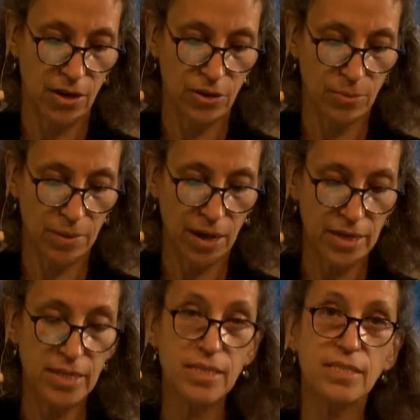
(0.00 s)
and our
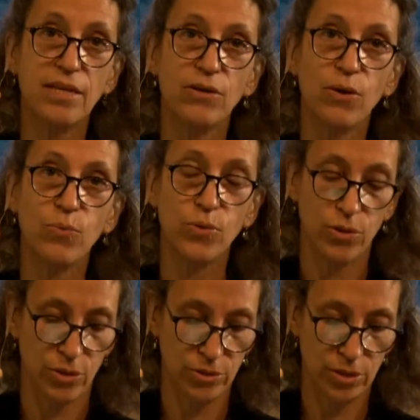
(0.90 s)
bodies and our
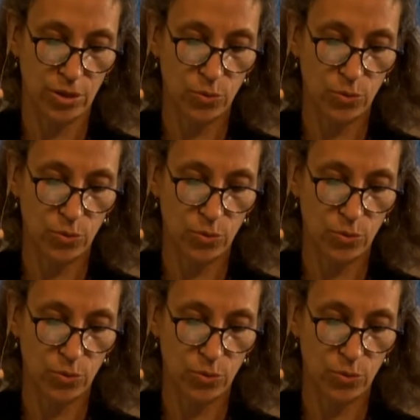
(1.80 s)
world